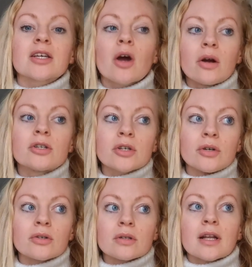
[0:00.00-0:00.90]
go to
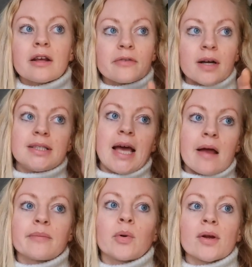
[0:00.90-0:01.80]
Google and I find the
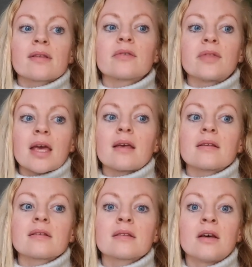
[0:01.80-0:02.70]
endpoints of
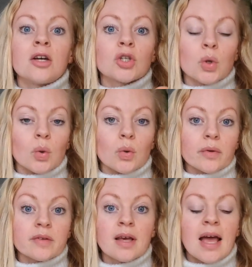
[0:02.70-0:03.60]
these
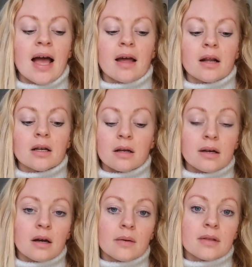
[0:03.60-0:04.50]
tours and I
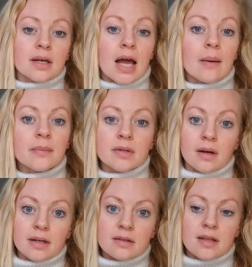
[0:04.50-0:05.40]
look up the
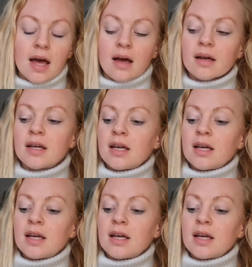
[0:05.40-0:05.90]
campsites there.